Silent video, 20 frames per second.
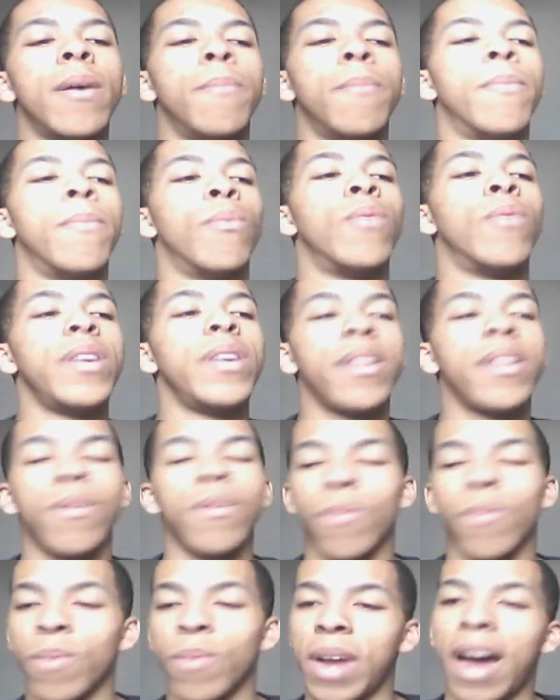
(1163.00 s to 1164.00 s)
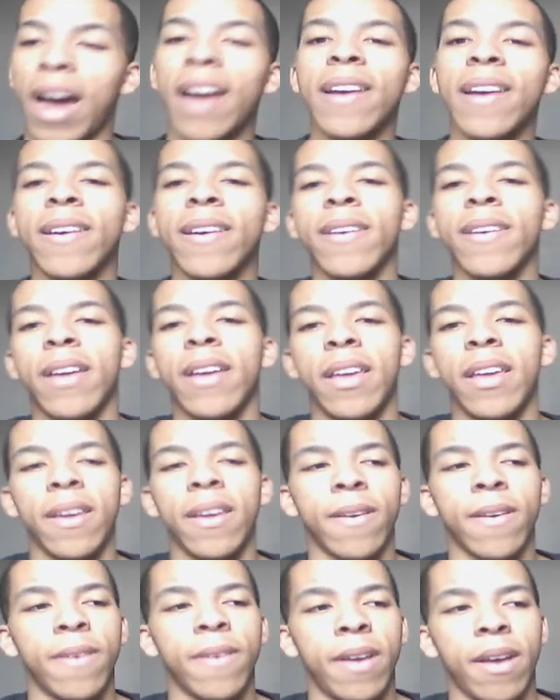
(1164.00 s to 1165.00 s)
But when I
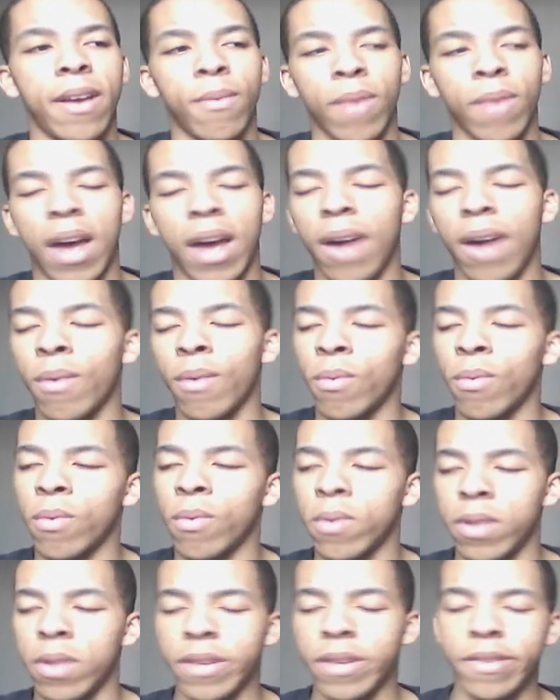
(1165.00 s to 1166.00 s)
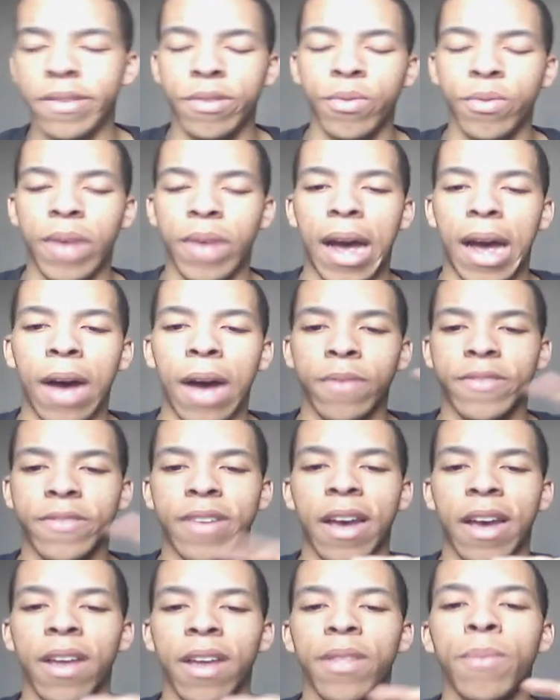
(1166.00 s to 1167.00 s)
hear it, when I listen to it
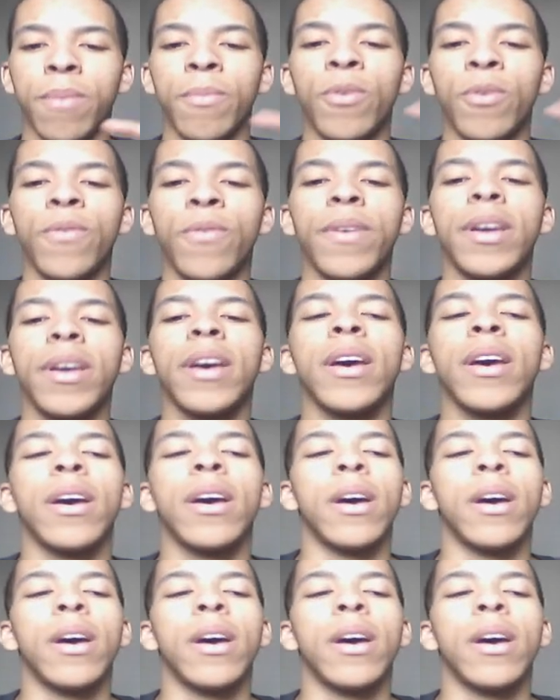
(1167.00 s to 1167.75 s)
outside of the movie,